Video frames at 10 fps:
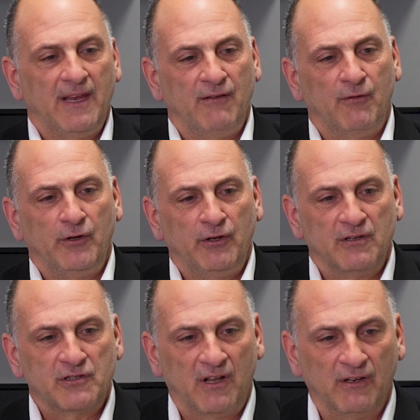you, you
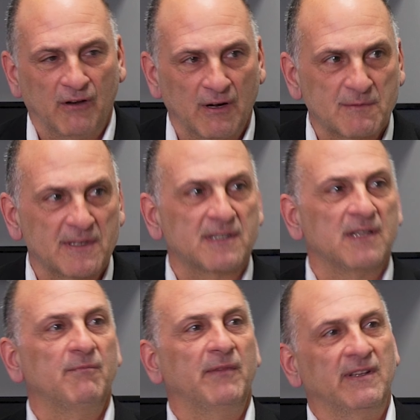install an alarm
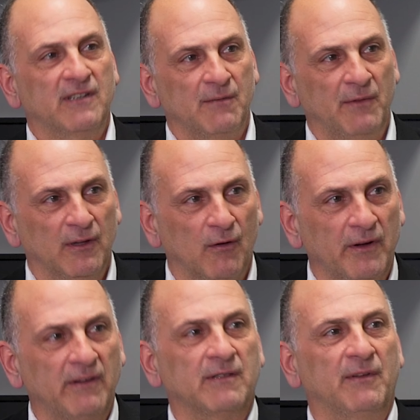system, he's going to be
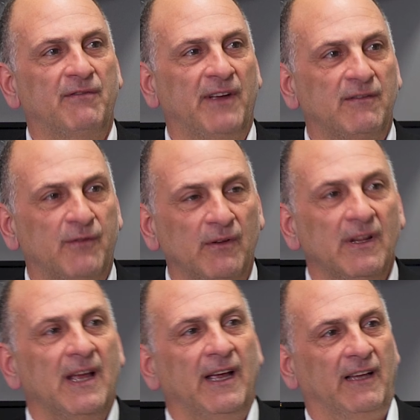loyal, he's going to be
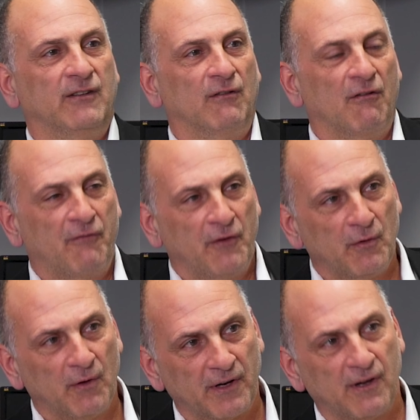faithful, he's going to refer
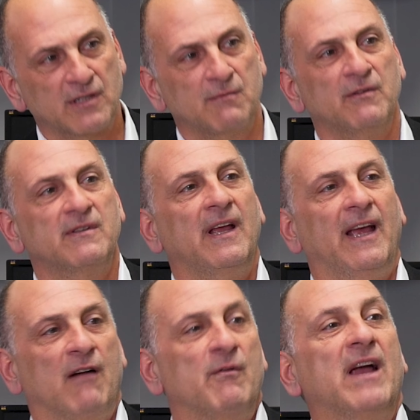you out customers.
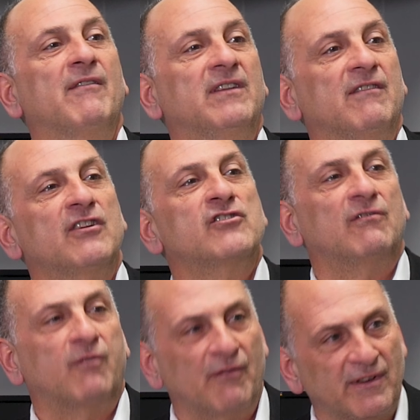And we have a
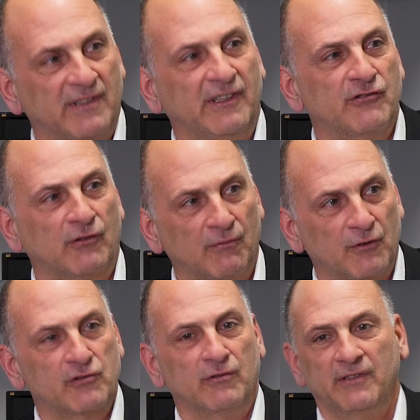division for residential
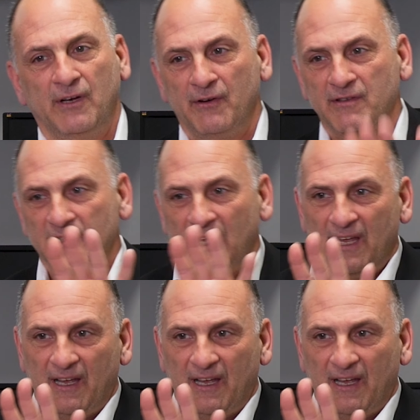commercial. There is